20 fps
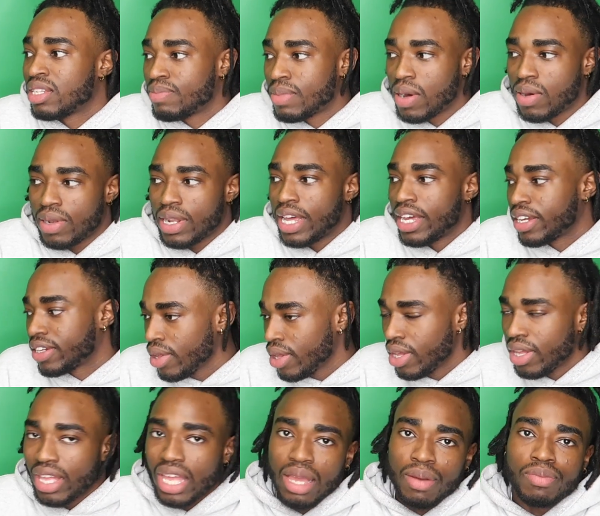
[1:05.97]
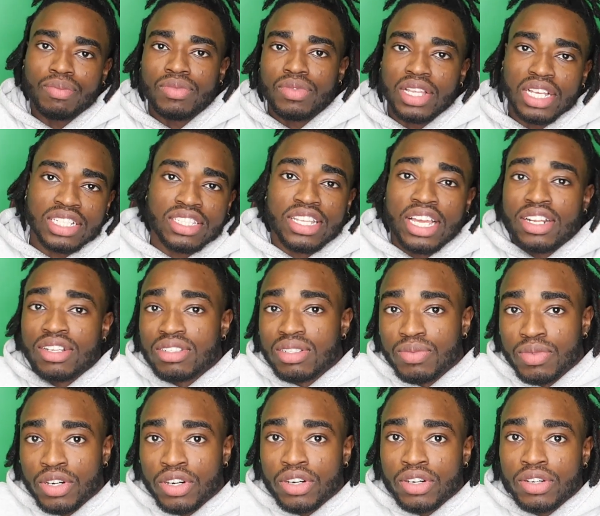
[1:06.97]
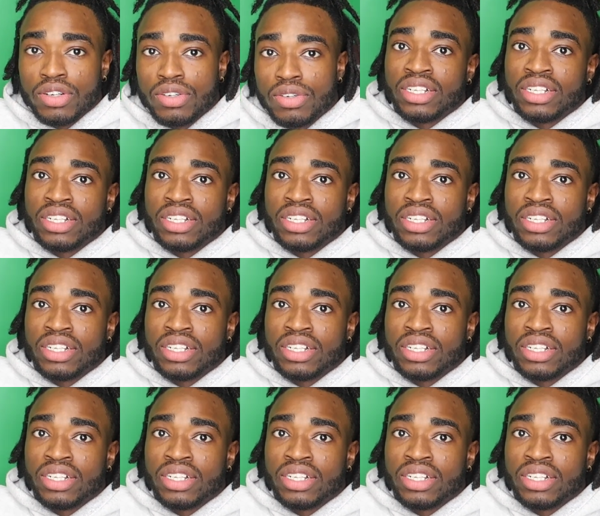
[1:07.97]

about like him just dating some girl.